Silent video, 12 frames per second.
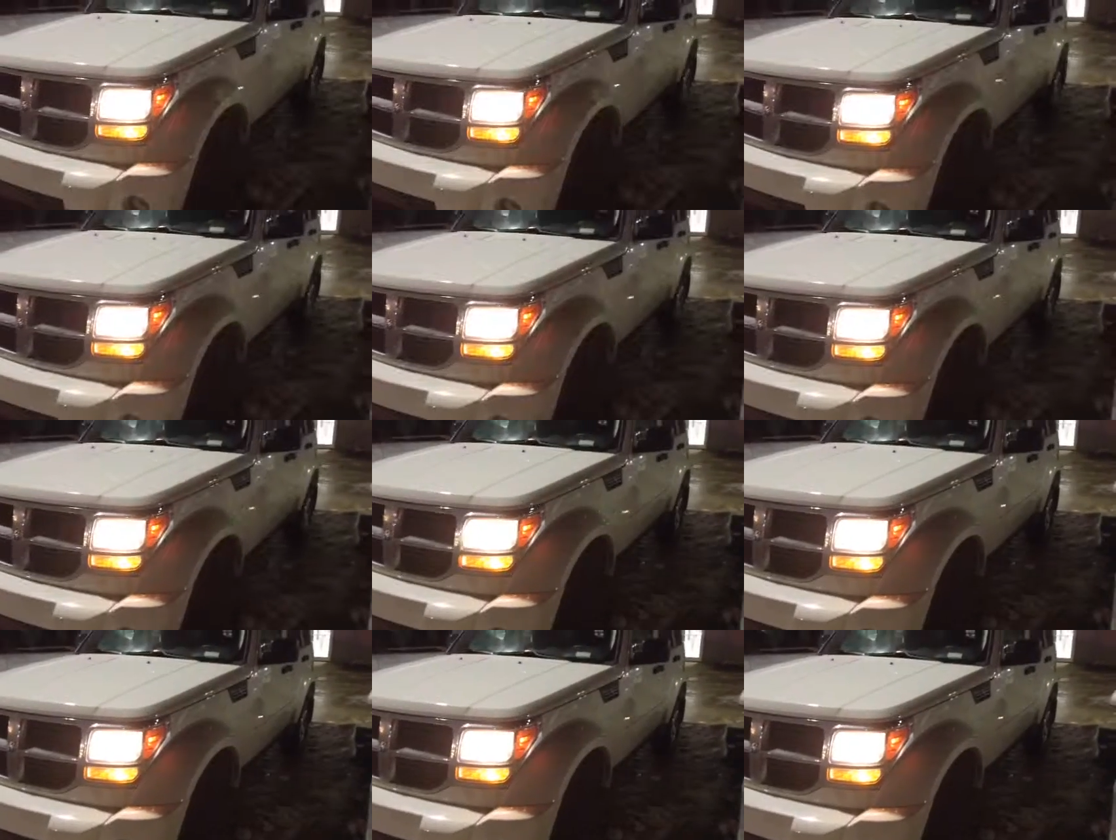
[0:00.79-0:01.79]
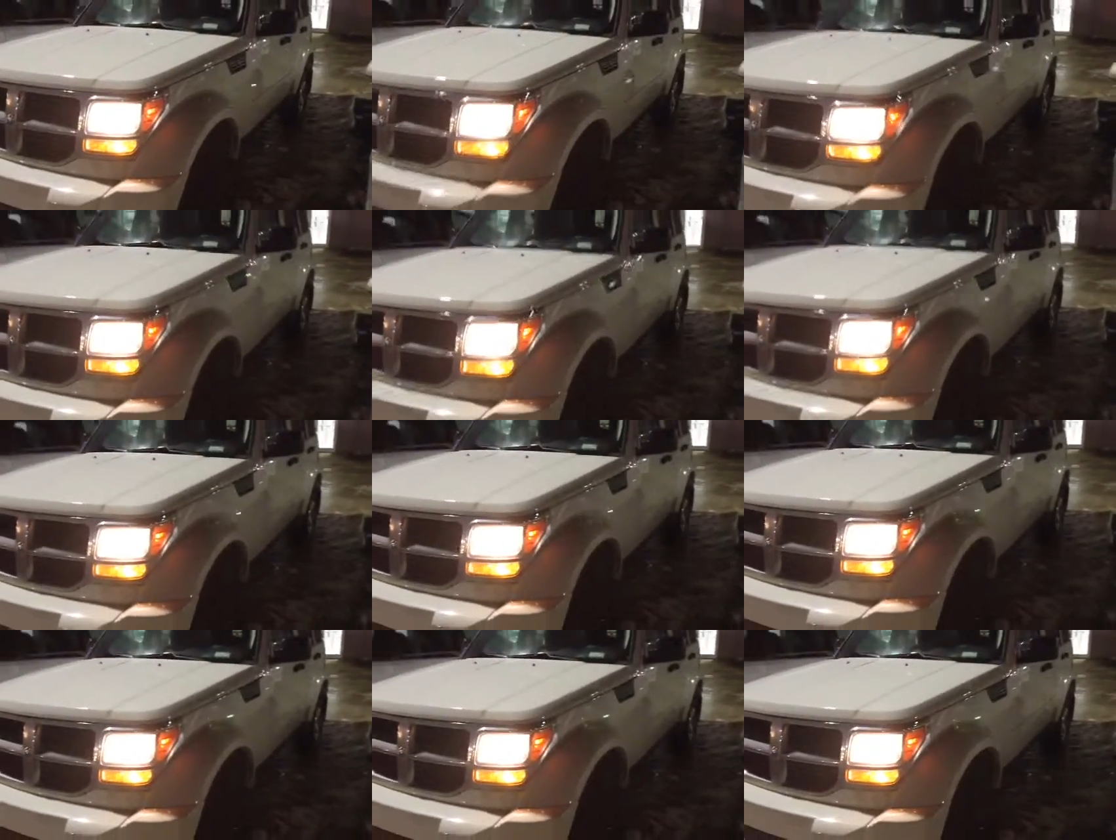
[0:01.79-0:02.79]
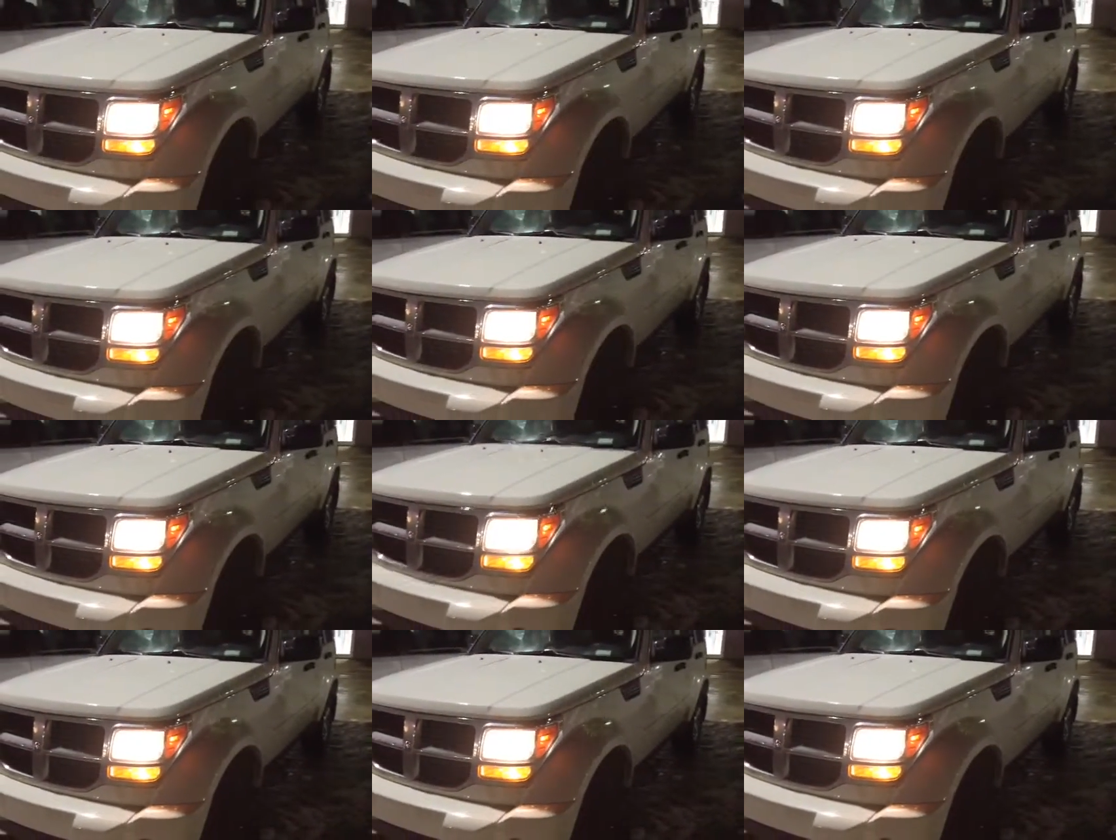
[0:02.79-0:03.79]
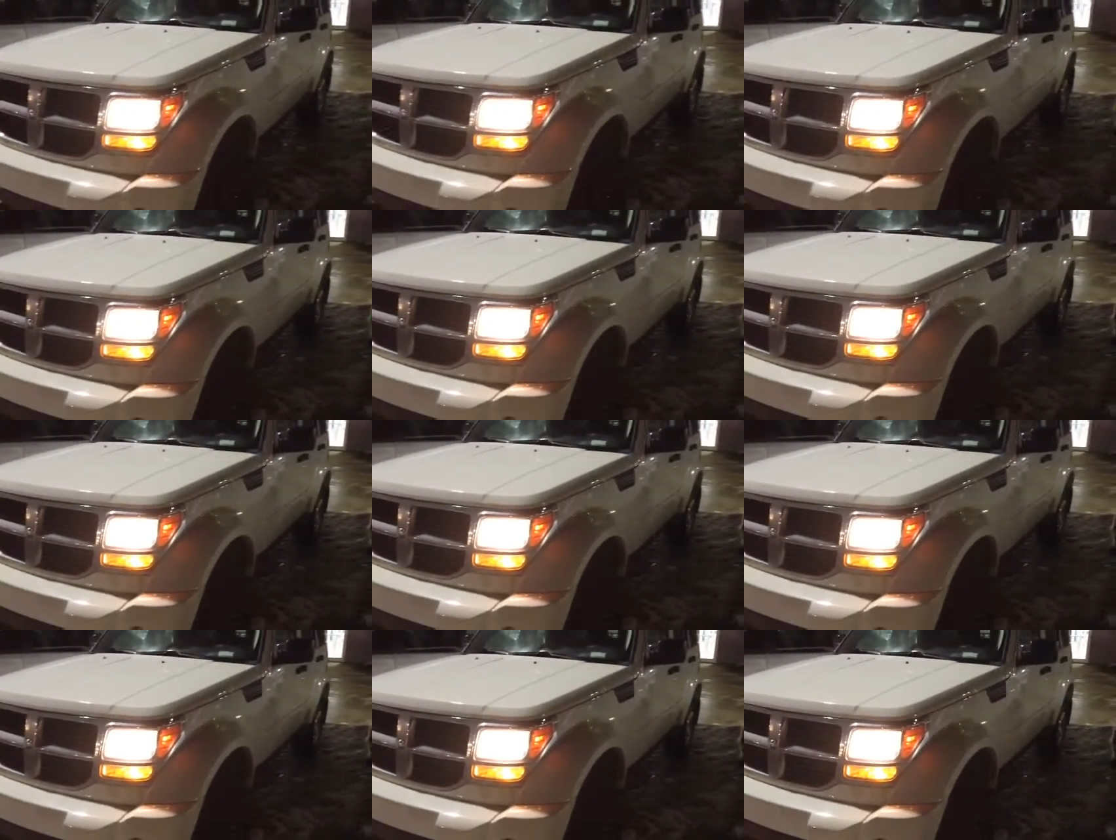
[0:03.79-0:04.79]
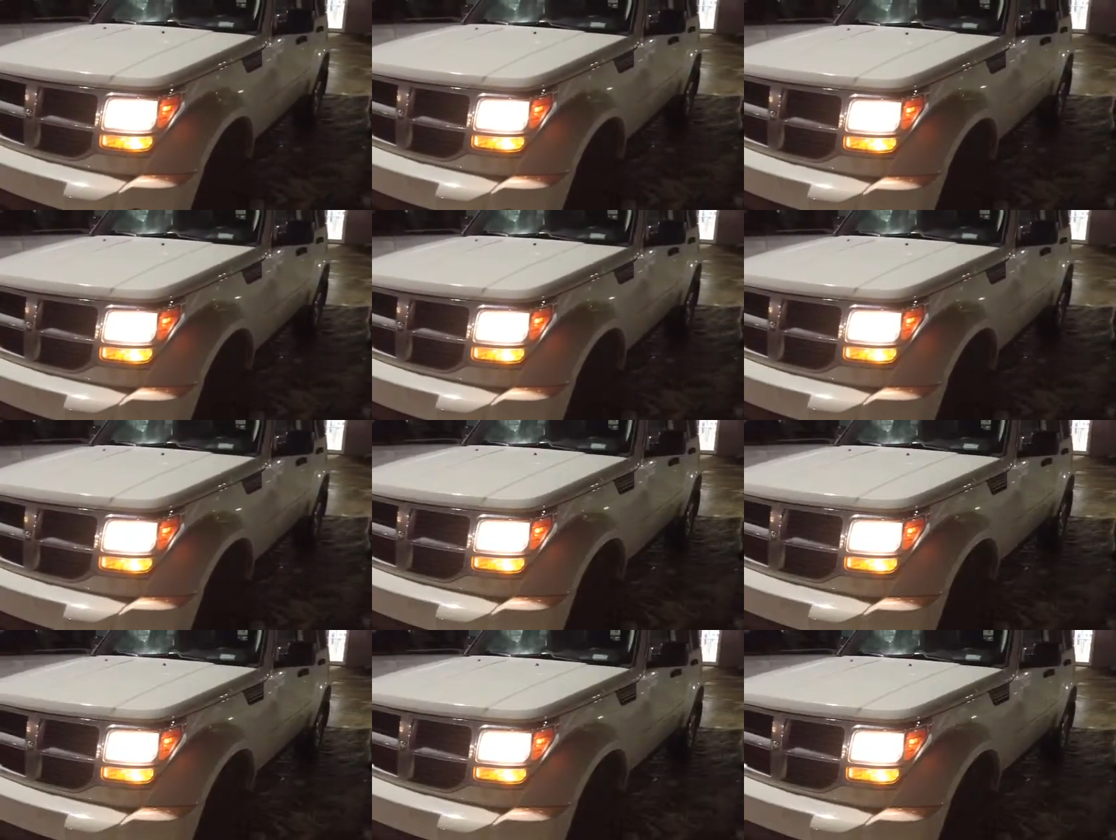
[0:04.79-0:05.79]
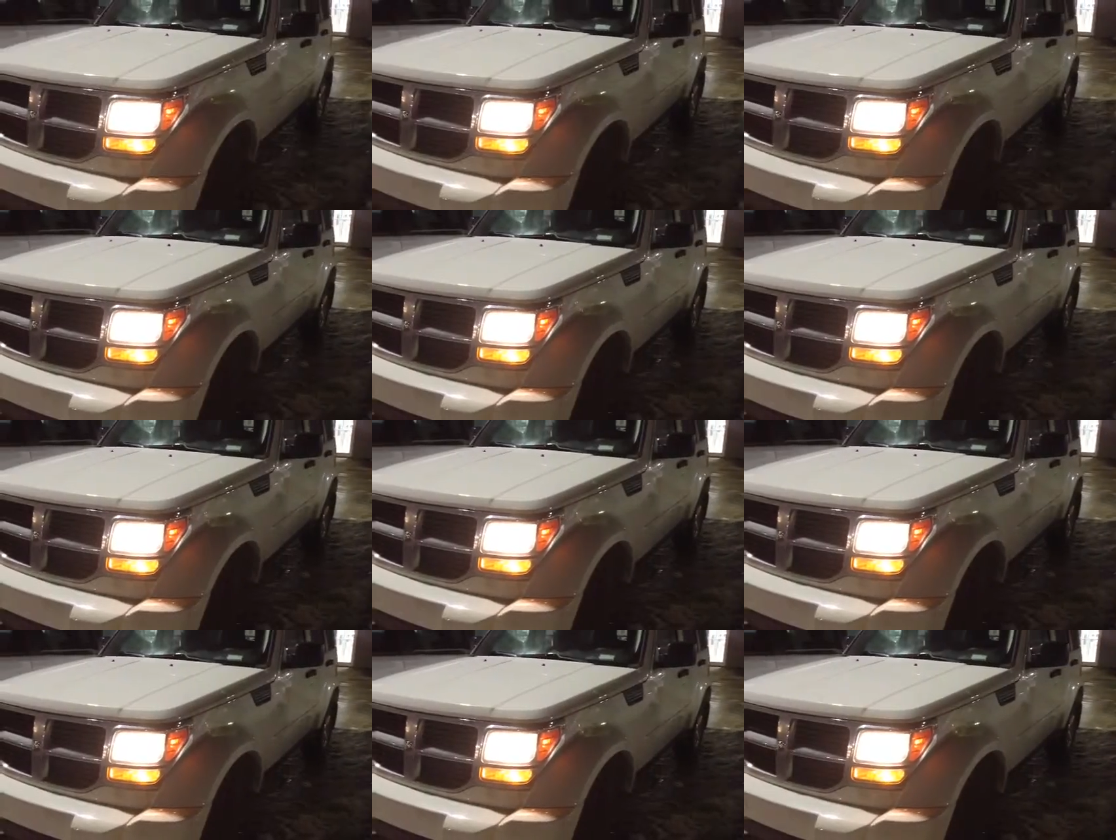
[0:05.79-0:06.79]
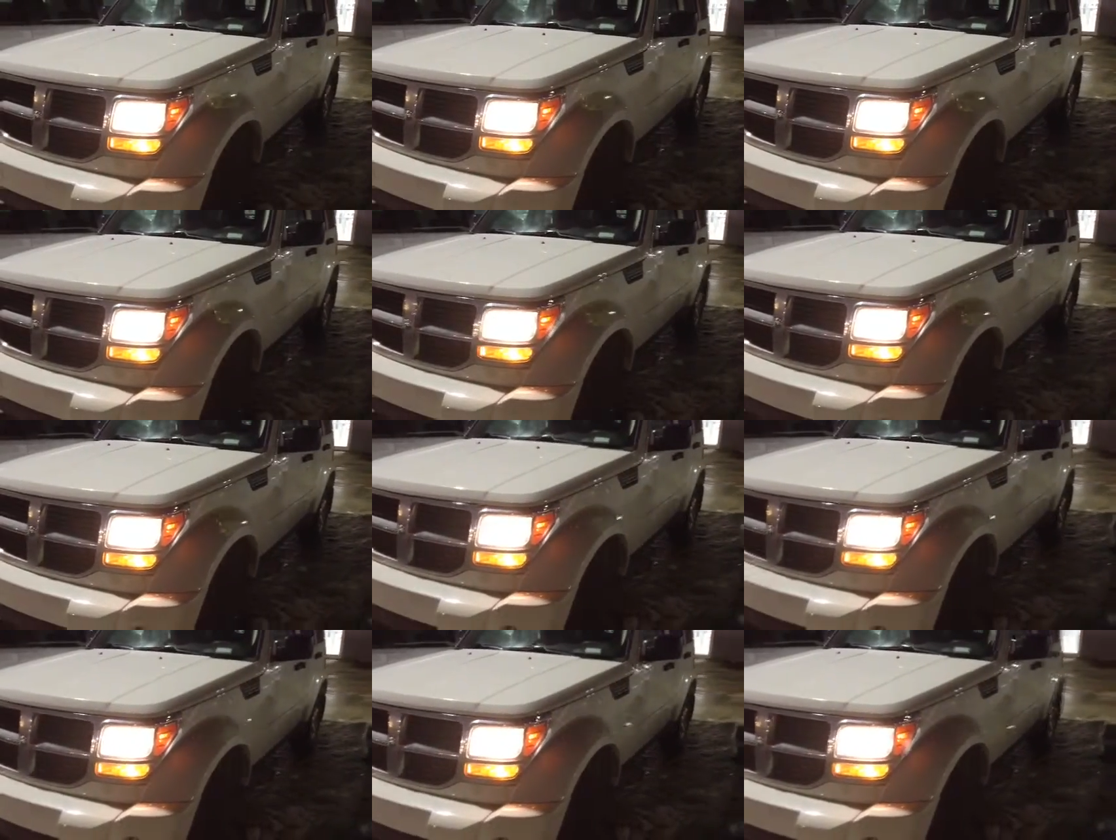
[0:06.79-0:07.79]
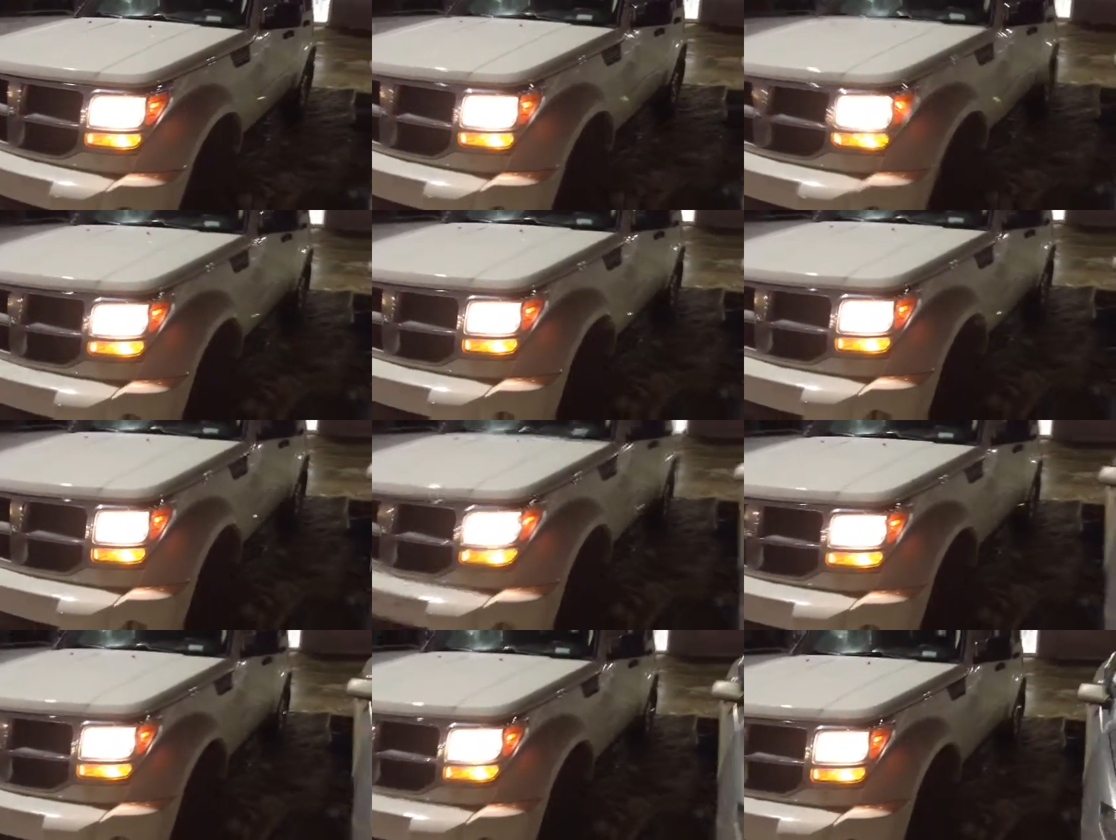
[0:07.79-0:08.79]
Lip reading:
Nobody's mouth can be seen.